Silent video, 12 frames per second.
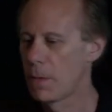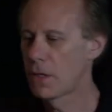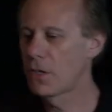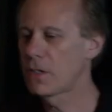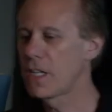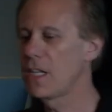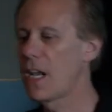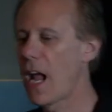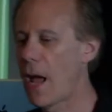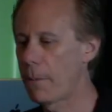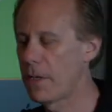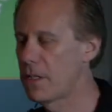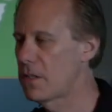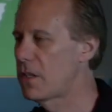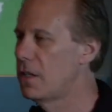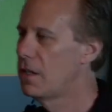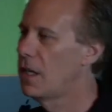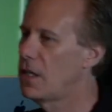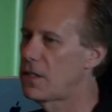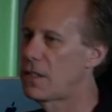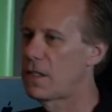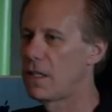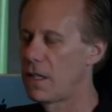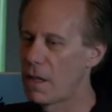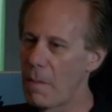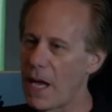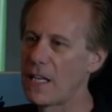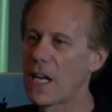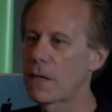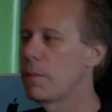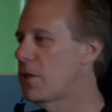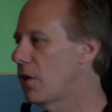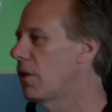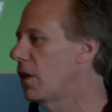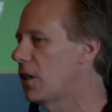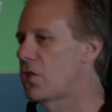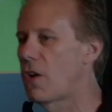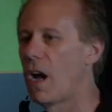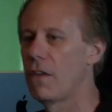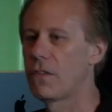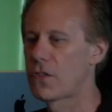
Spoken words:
Third thing that happens is the magnetic material on the drive